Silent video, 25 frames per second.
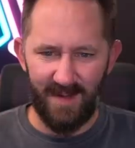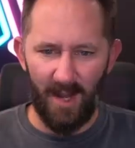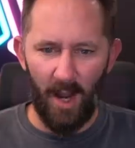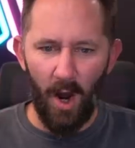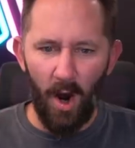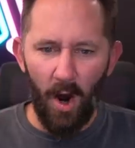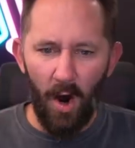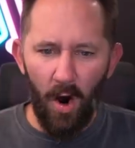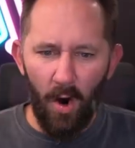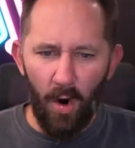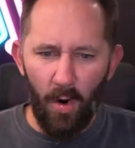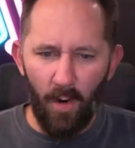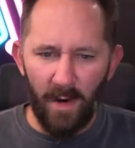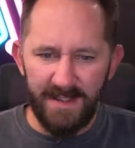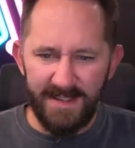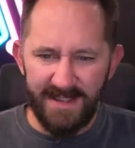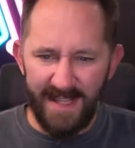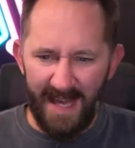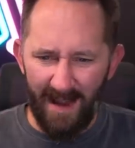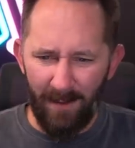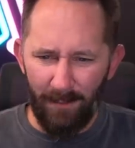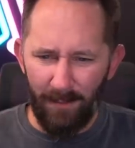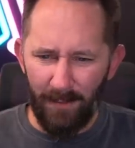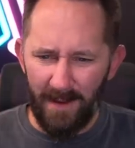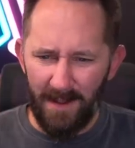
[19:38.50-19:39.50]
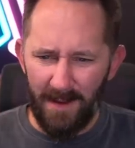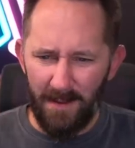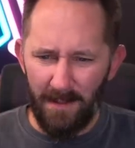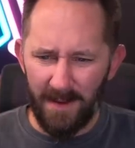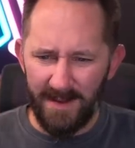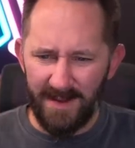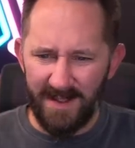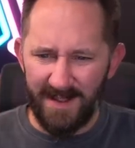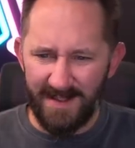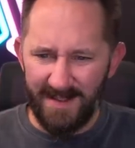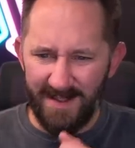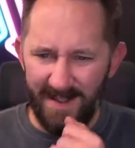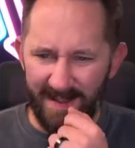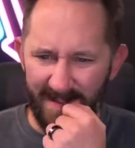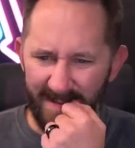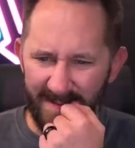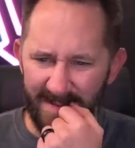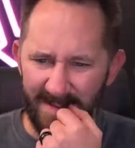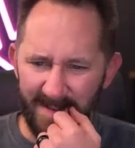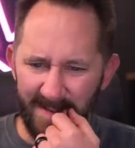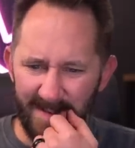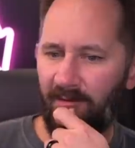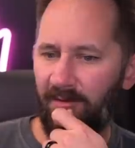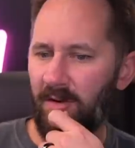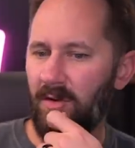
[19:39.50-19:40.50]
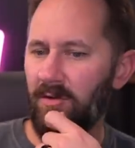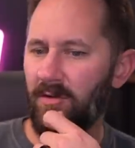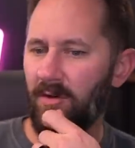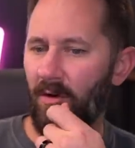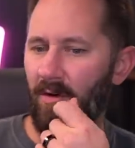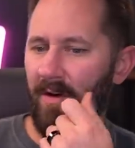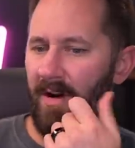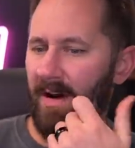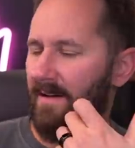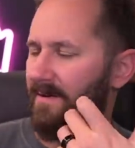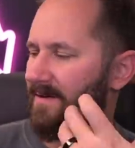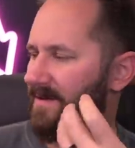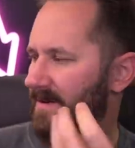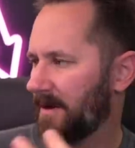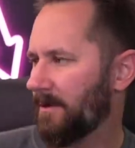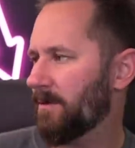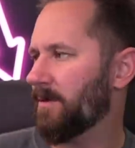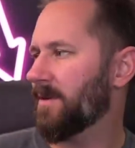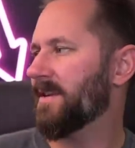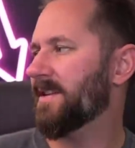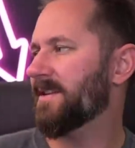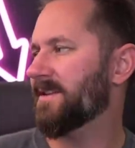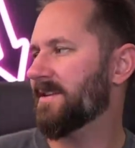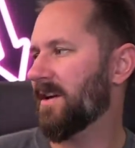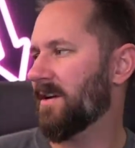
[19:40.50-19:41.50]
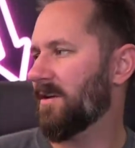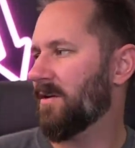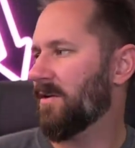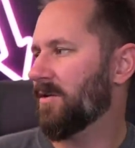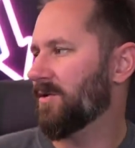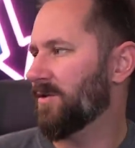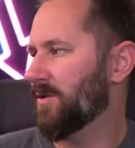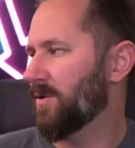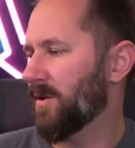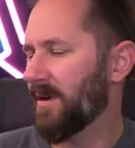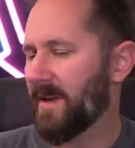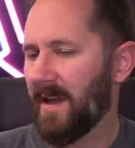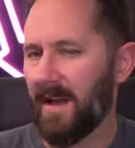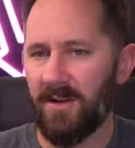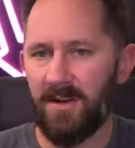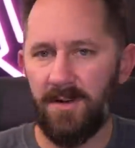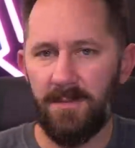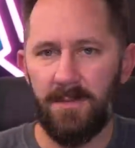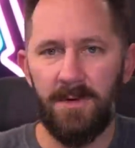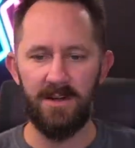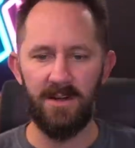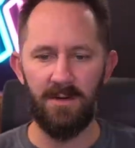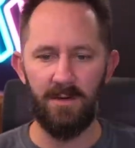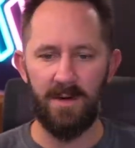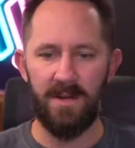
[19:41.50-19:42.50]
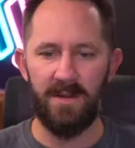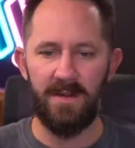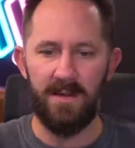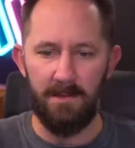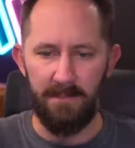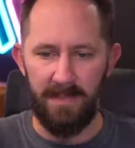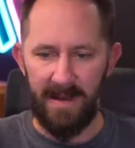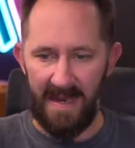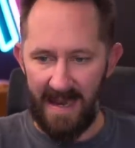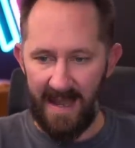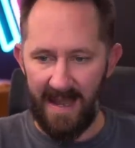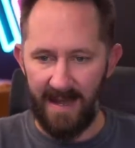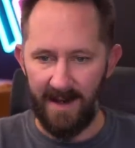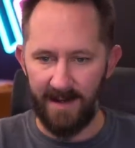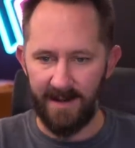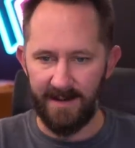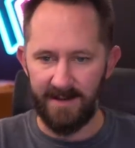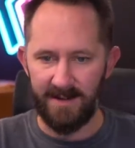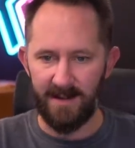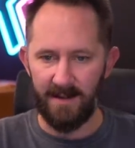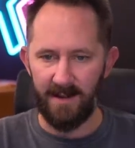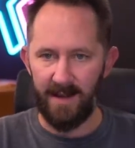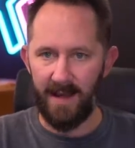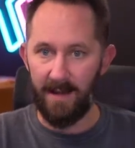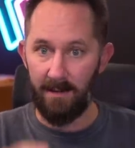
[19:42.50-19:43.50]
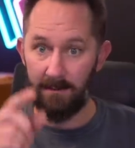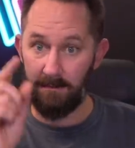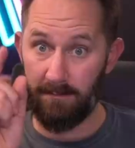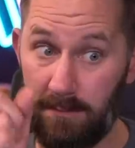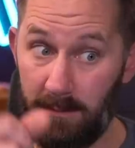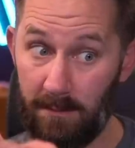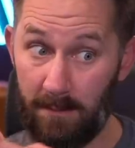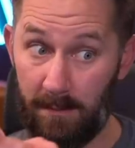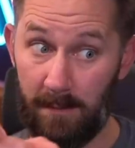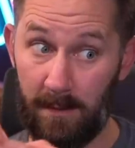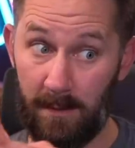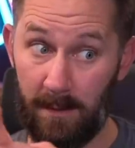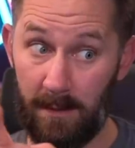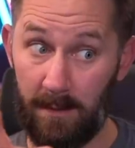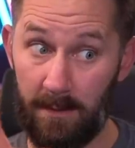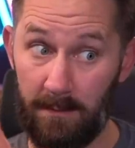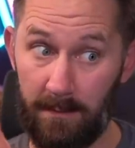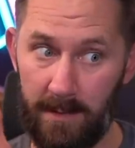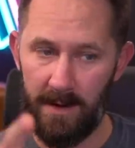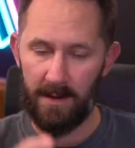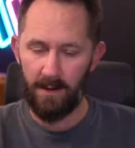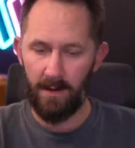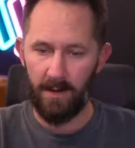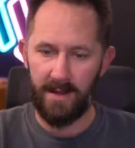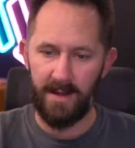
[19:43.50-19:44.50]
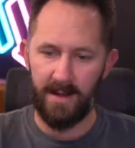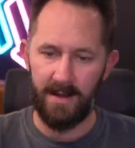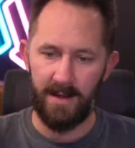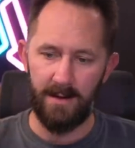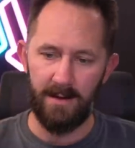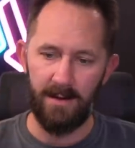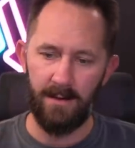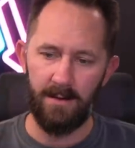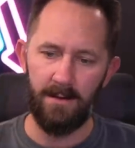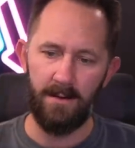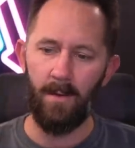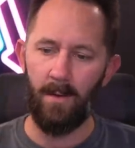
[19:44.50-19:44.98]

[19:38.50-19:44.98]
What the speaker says: Oh, is that really what this is? If you don't have someone that's gonna hold you accountable, you need the banana to like be looking at you?